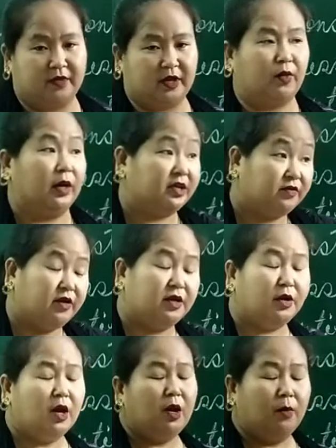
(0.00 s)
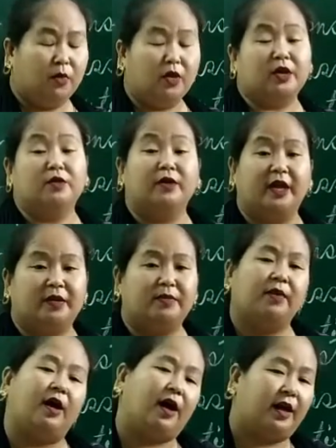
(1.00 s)
Okay, whatever book you
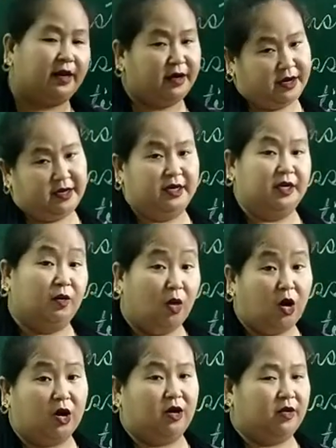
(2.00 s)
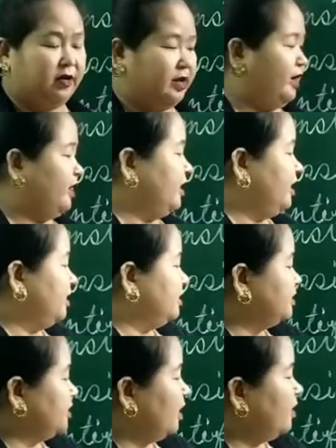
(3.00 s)
gave, I read them all. Okay,
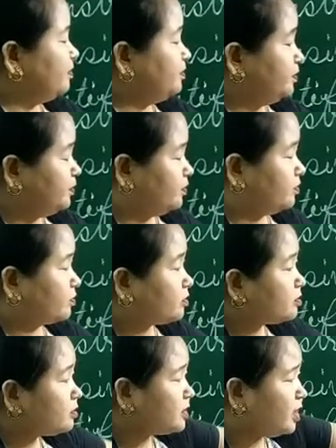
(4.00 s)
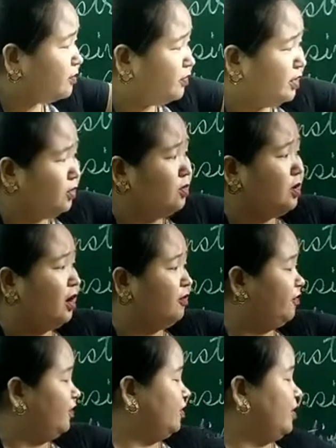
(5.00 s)
so few,
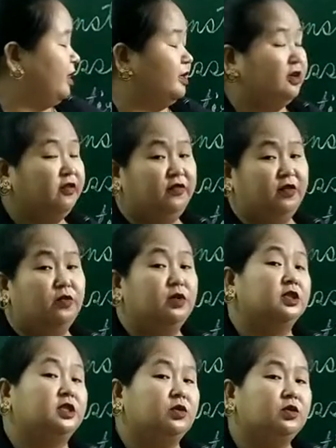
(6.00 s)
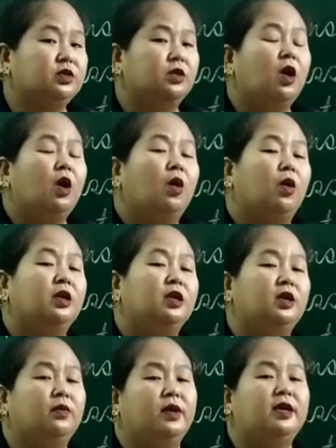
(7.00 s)
a few, and the few is used
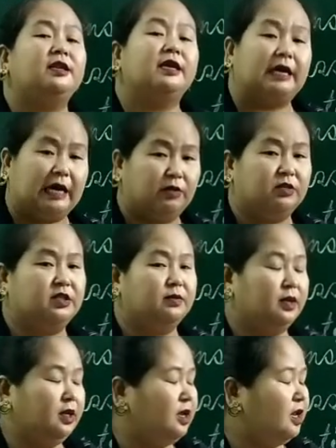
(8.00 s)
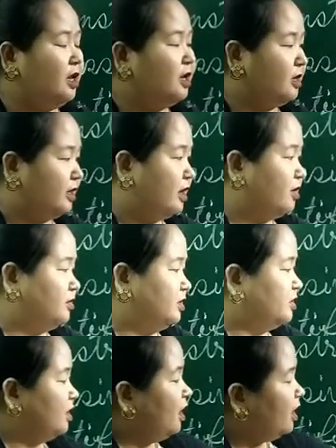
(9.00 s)
only with countable
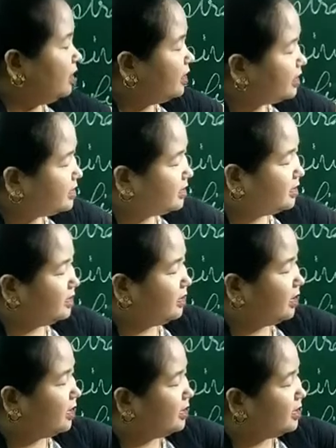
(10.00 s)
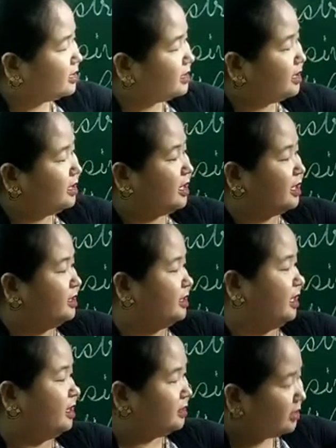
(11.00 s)
nouns. Little, a little,
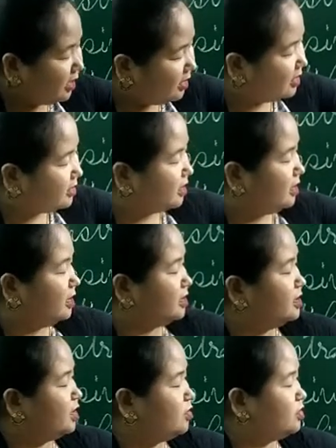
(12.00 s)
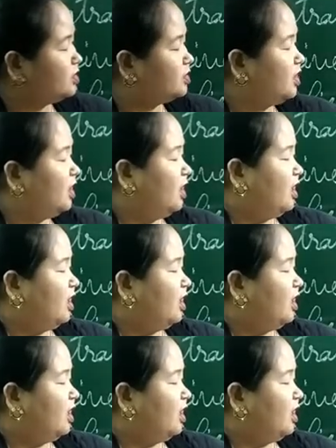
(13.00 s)
the little is used.